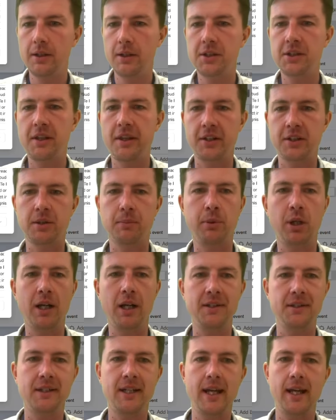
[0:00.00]
the
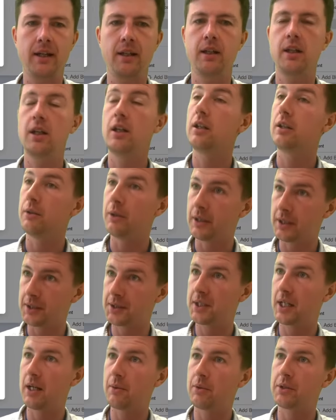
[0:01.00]
surprise attack. You
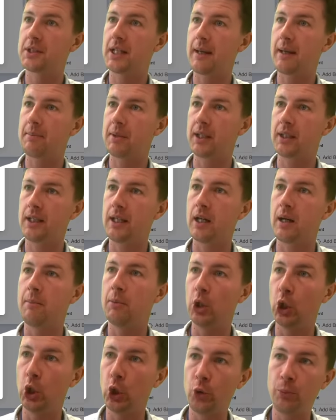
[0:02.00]
understand what's happening here? I'm
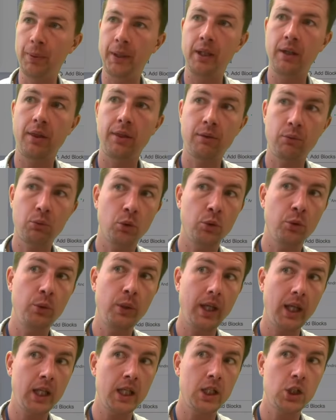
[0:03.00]
looping through
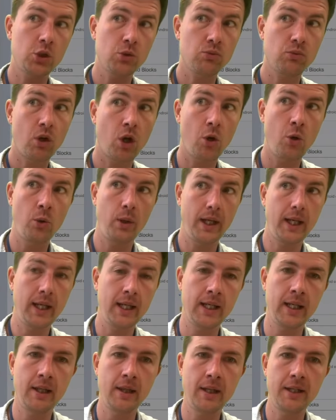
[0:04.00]
each row in the